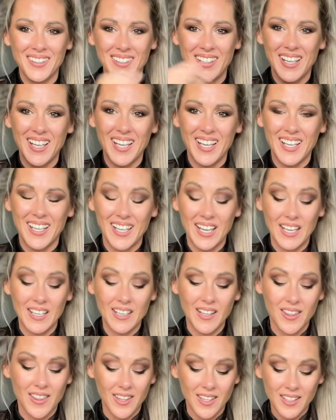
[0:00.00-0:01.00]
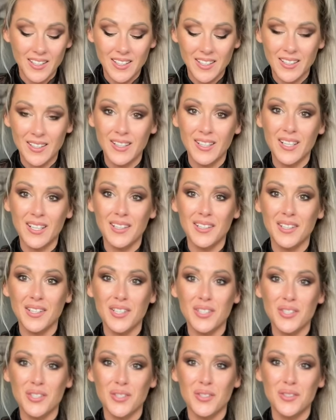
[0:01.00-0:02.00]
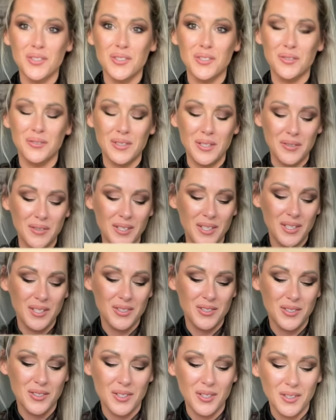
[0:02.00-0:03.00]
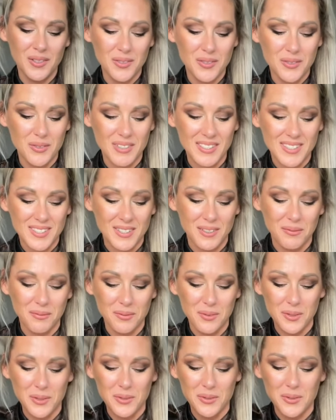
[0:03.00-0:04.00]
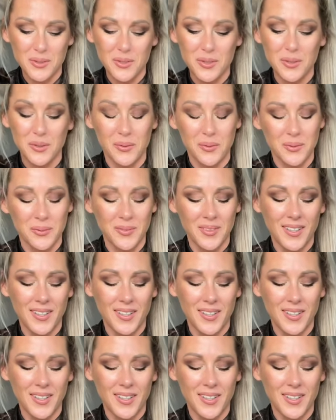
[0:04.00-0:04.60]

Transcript: Okay, and I think that it is also very interesting for you too.